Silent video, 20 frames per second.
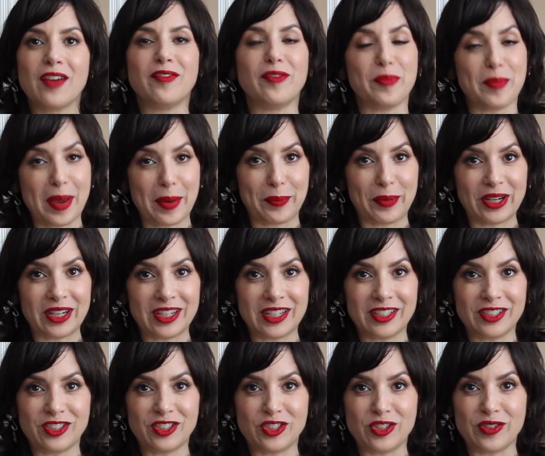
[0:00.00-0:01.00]

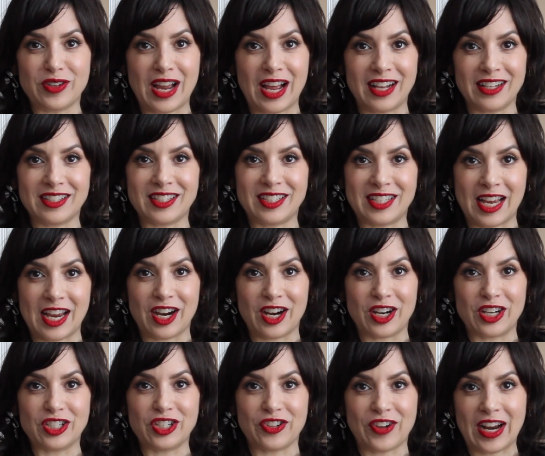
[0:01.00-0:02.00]
Remember, do not
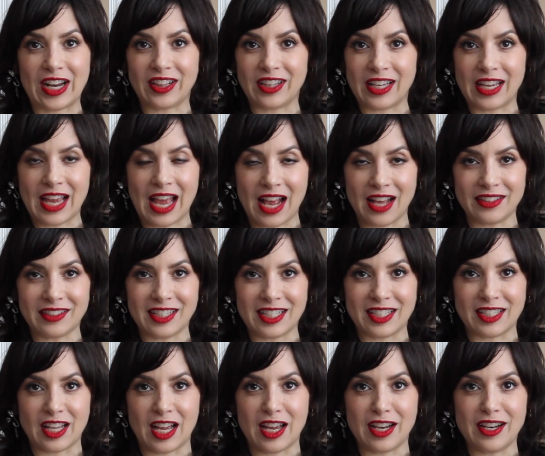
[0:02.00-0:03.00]
stare directly at the
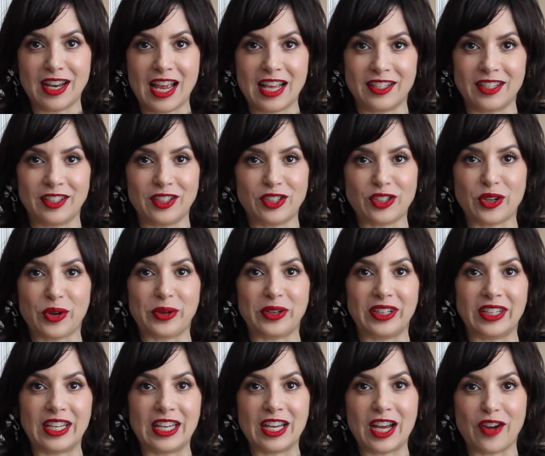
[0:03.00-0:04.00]
sun as it's
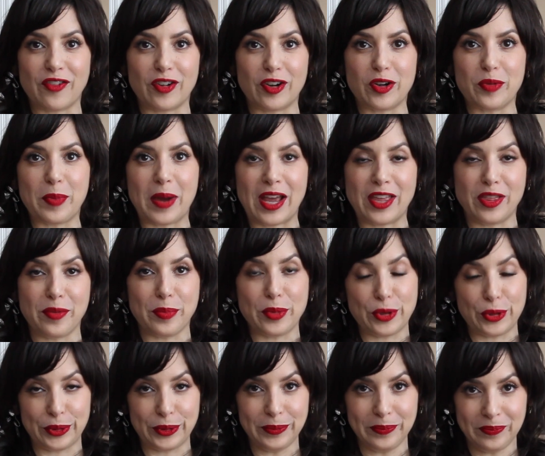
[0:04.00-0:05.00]
totally covered by the
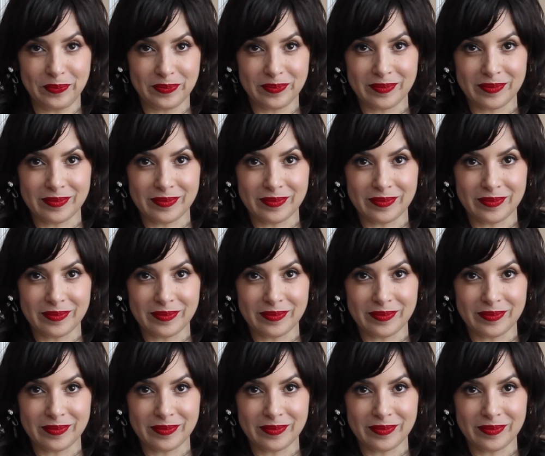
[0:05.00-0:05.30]
moon.